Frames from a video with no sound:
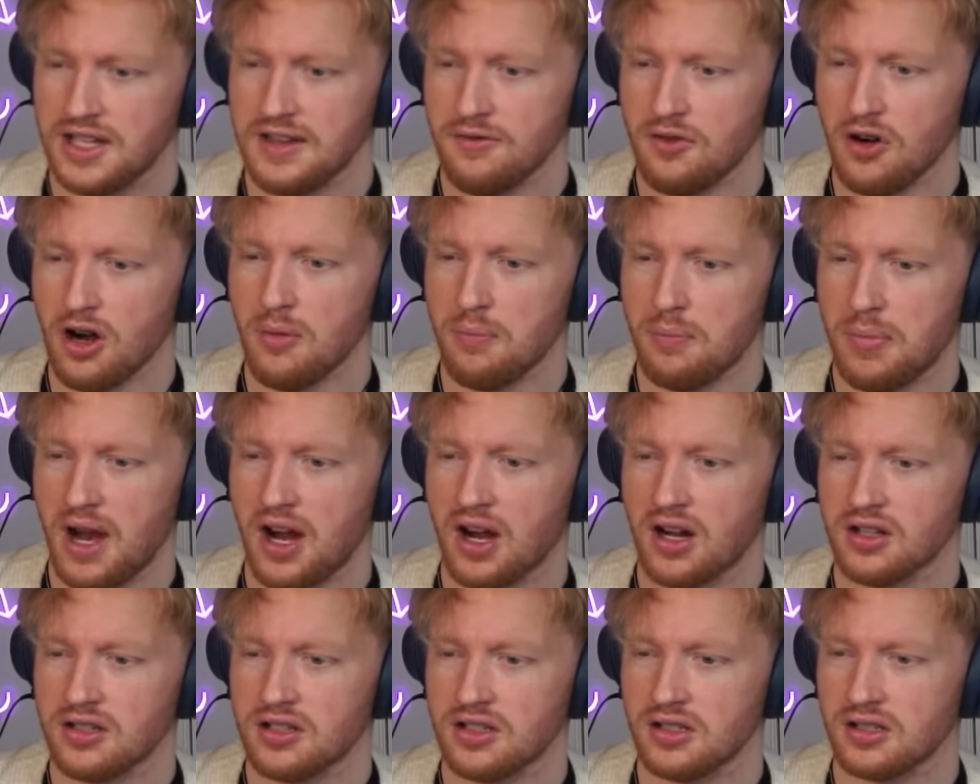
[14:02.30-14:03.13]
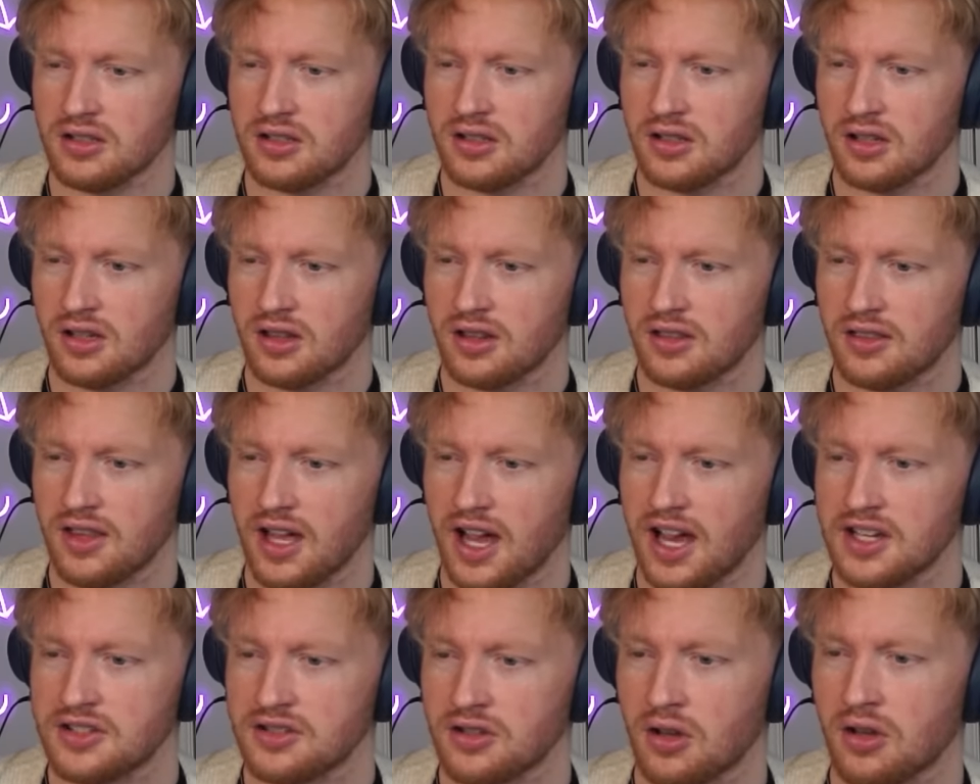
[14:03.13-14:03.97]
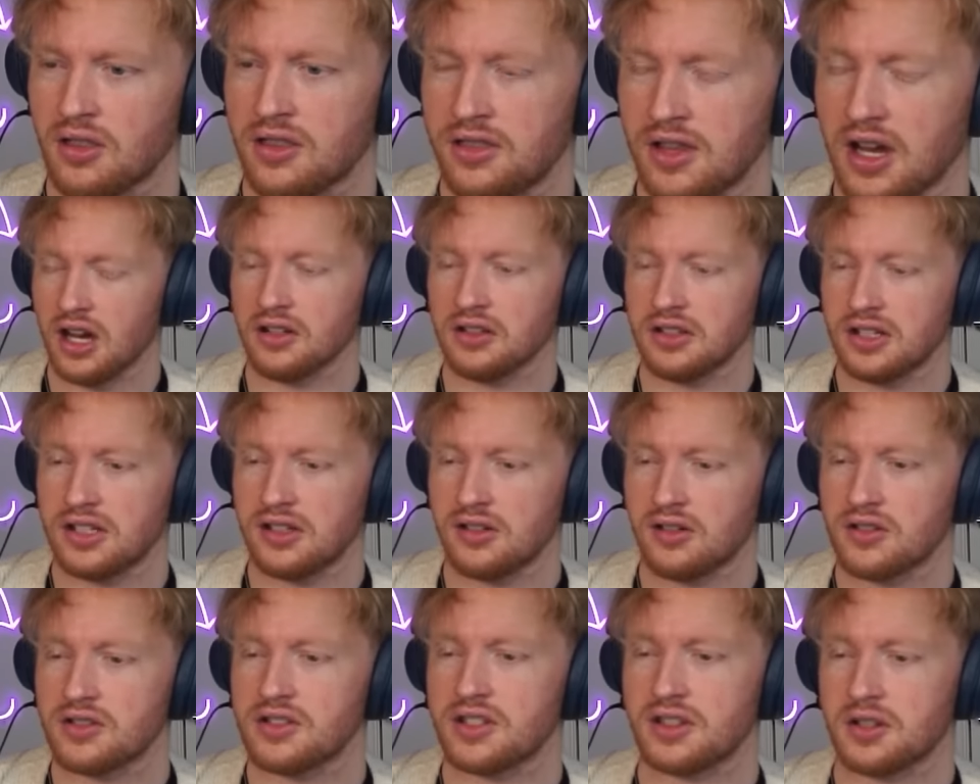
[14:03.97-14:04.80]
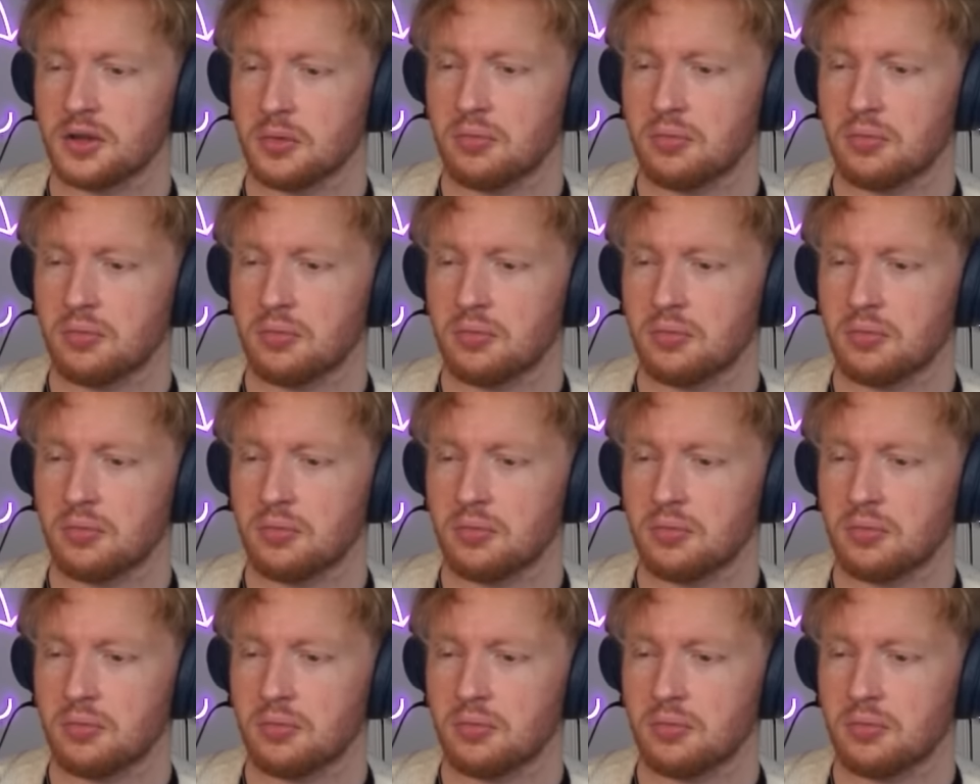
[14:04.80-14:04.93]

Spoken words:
for a person that is now 30 years in the